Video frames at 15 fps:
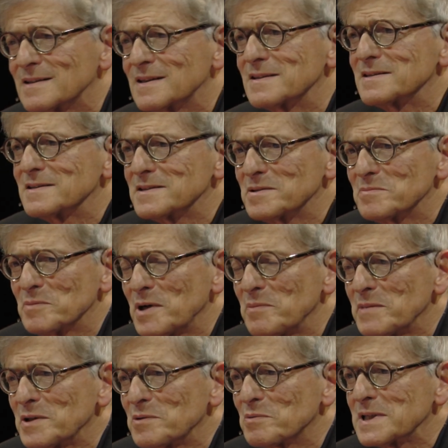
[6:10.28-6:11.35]
This is the
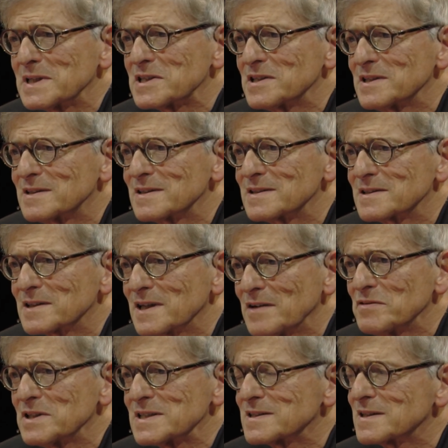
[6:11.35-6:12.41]
moment when she
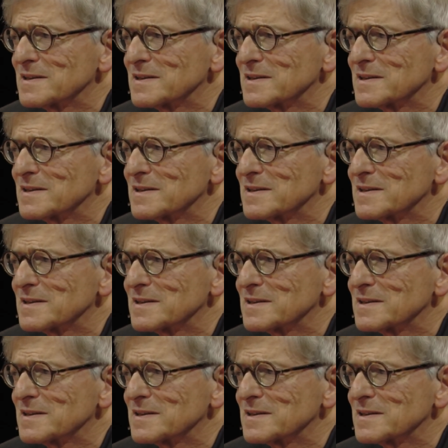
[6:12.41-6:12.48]
discovers